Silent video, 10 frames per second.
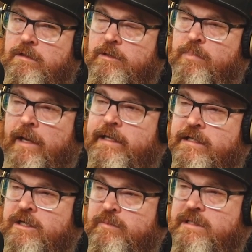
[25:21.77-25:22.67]
you'd blink
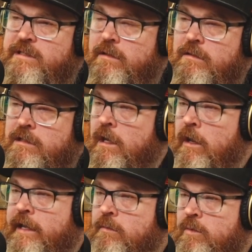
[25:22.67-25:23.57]
and you'd miss it. You know,
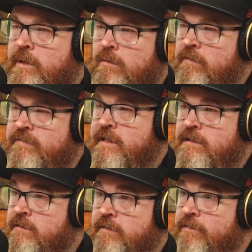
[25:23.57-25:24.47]
like it would be all of a
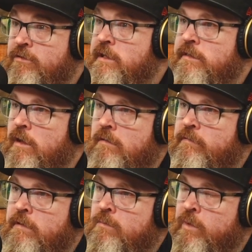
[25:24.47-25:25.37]
sudden you're at the 13th
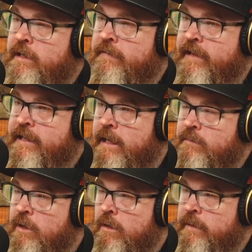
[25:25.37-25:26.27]
over and where did that
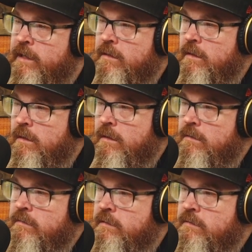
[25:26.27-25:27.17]
game go? But hmm.
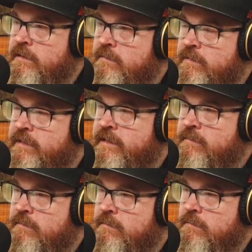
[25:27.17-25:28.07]
the, the
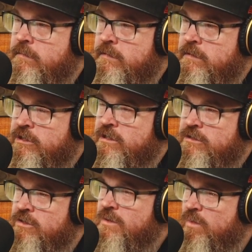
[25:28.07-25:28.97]
the do you
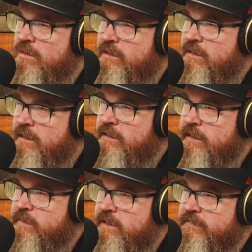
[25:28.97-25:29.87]
do you wander in a
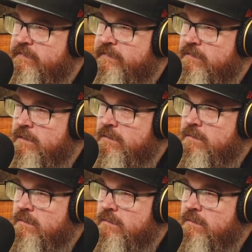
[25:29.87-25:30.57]
test match if you're fielding?